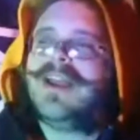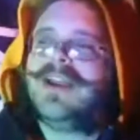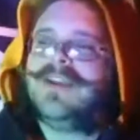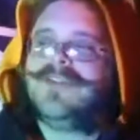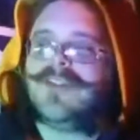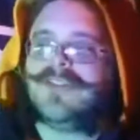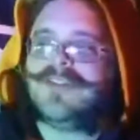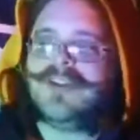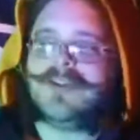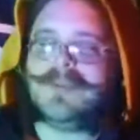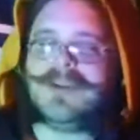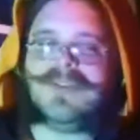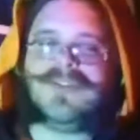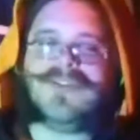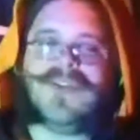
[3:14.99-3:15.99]
is just going to
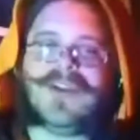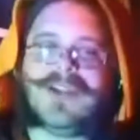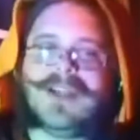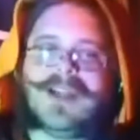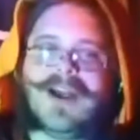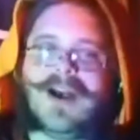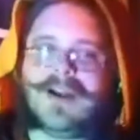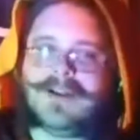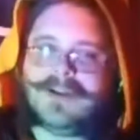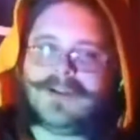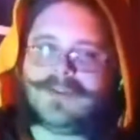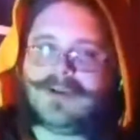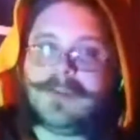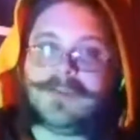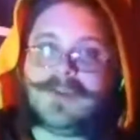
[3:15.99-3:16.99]
be sitting
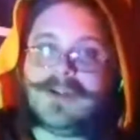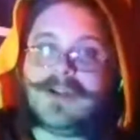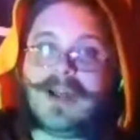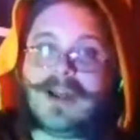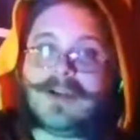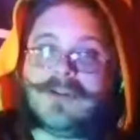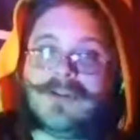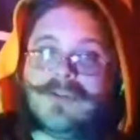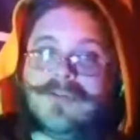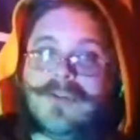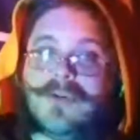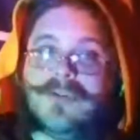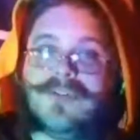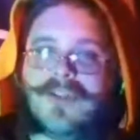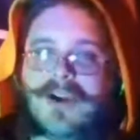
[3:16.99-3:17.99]
unencrypted on your
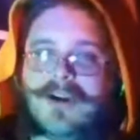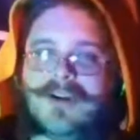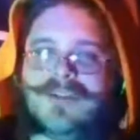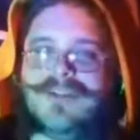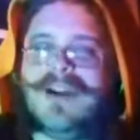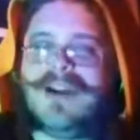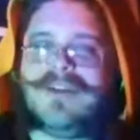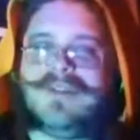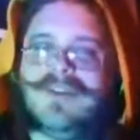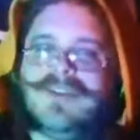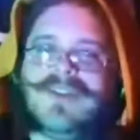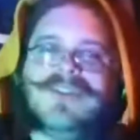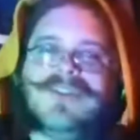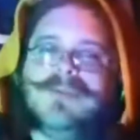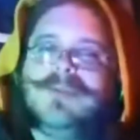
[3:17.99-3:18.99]
phone's hard drive,
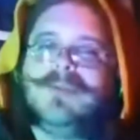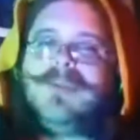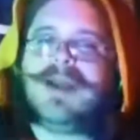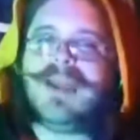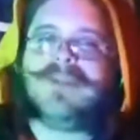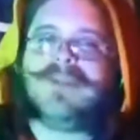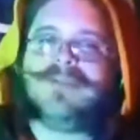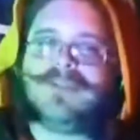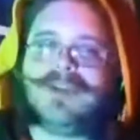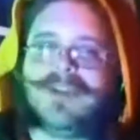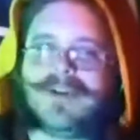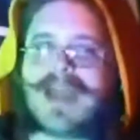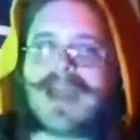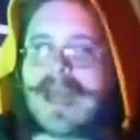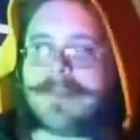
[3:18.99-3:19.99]
accessible by every
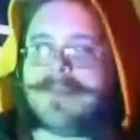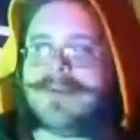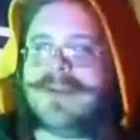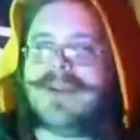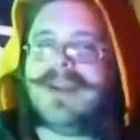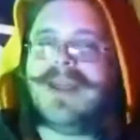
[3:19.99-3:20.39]
other app.